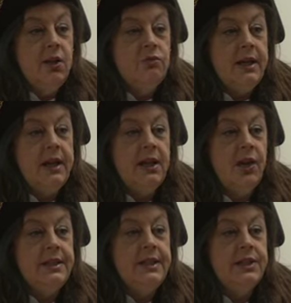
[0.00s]

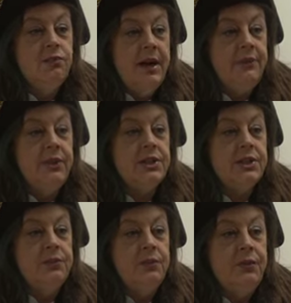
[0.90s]
recognising the relevance
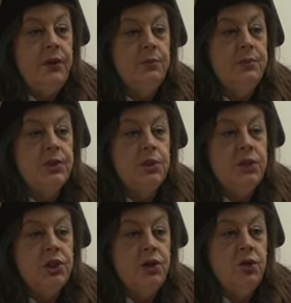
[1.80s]
of the films to
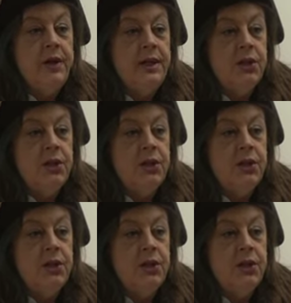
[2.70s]
ensuring